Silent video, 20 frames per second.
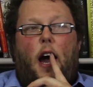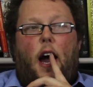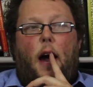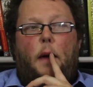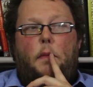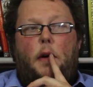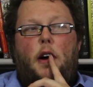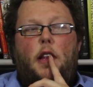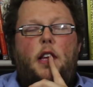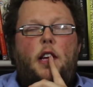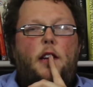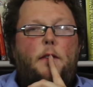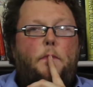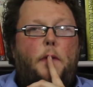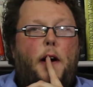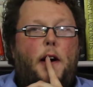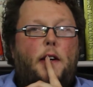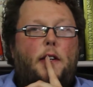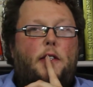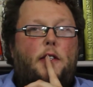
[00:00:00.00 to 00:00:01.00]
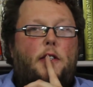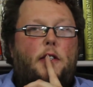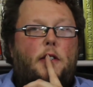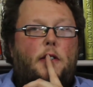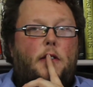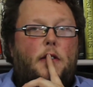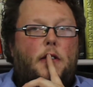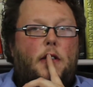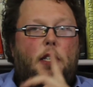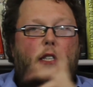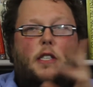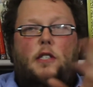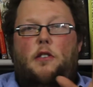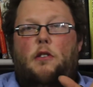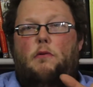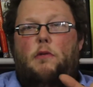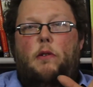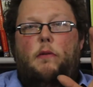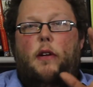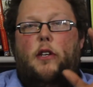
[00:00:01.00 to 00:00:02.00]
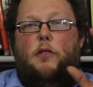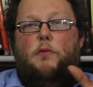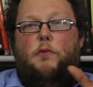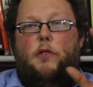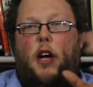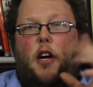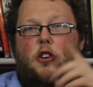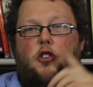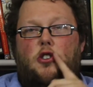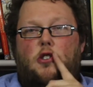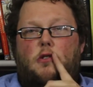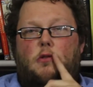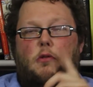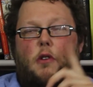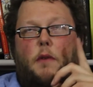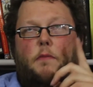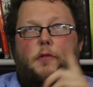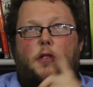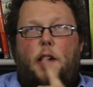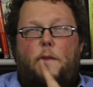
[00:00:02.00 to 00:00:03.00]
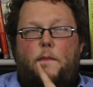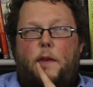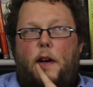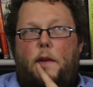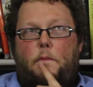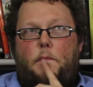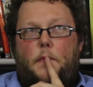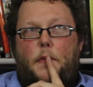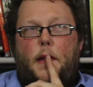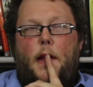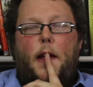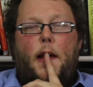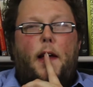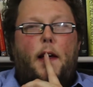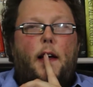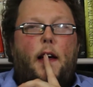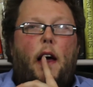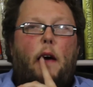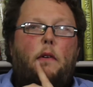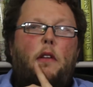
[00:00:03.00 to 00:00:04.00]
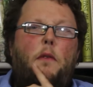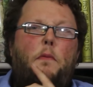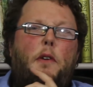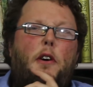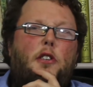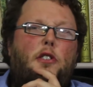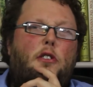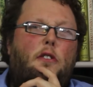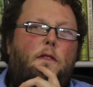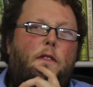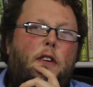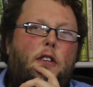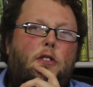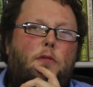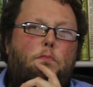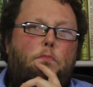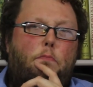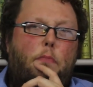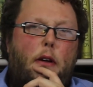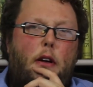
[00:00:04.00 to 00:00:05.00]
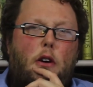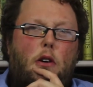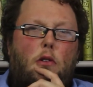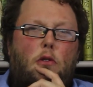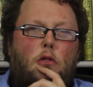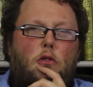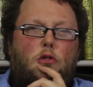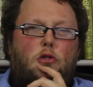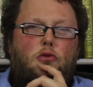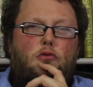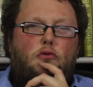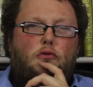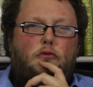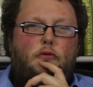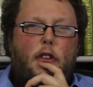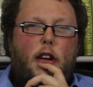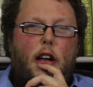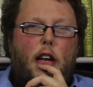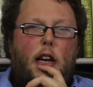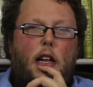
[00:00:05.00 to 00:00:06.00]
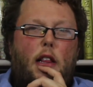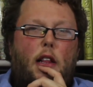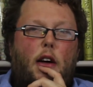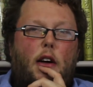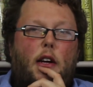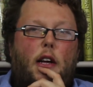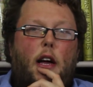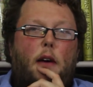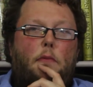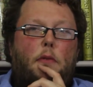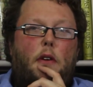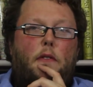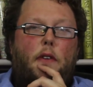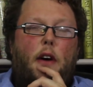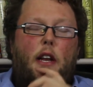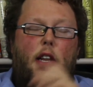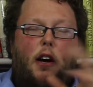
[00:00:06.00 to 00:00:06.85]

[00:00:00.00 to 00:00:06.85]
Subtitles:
am I the only person, this is not really related to production or episode, but am I the only person who thinks Bill looks really like her mother?